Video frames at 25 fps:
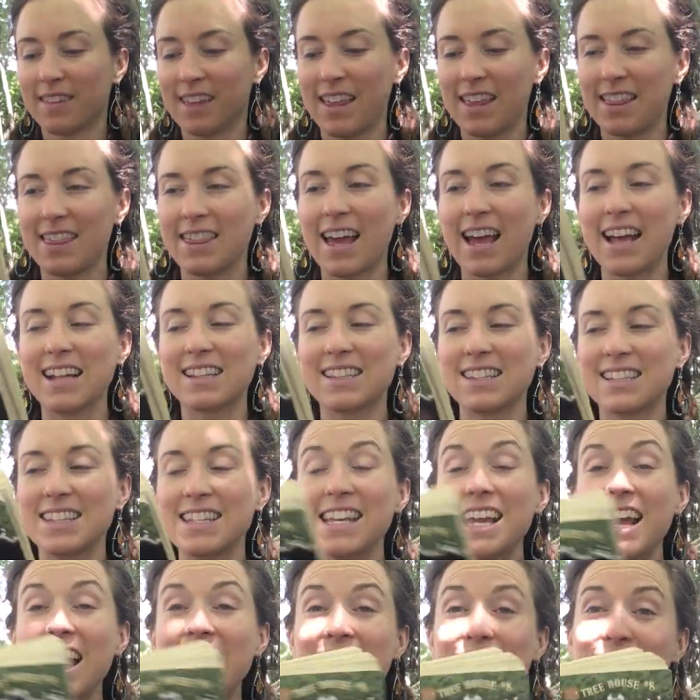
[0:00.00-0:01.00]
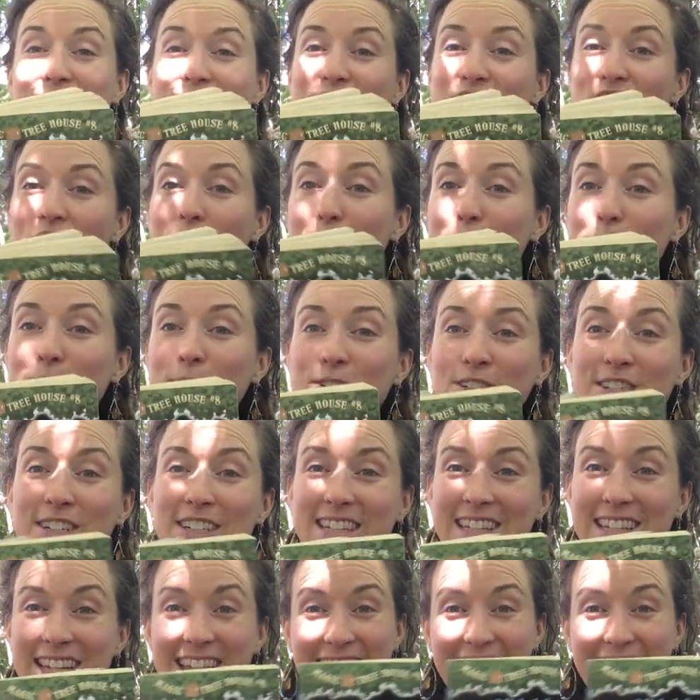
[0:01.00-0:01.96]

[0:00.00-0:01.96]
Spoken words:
And that's the end of chapter 6.